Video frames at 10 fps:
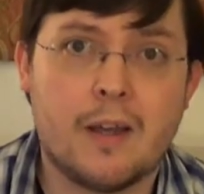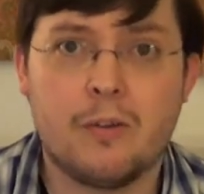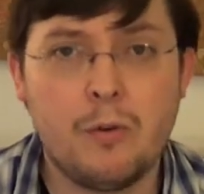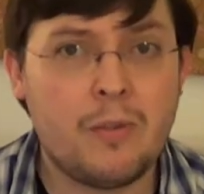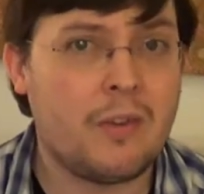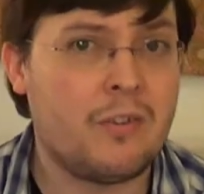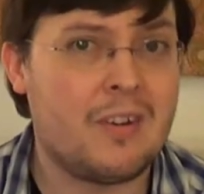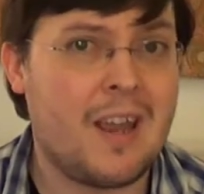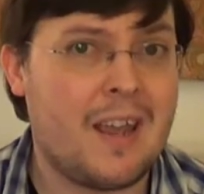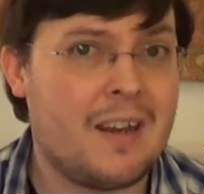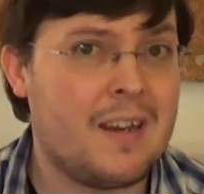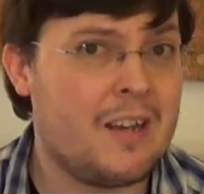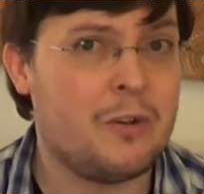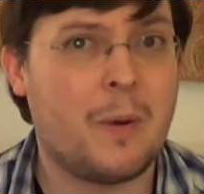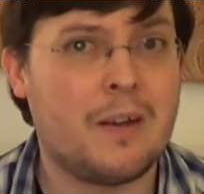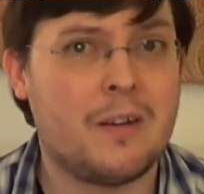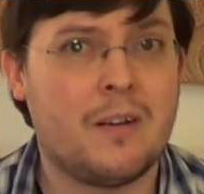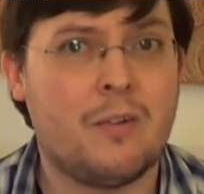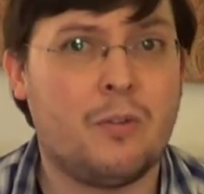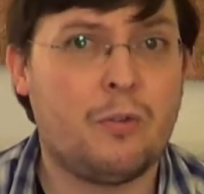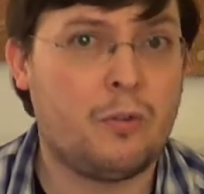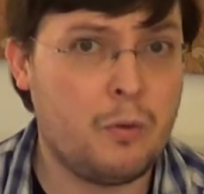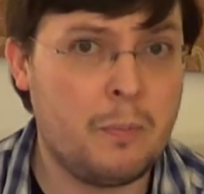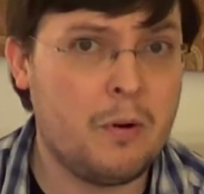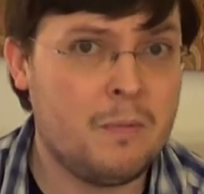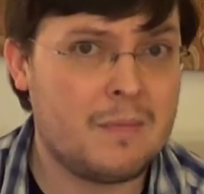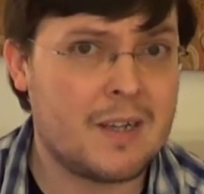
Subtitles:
2010, he directed Super,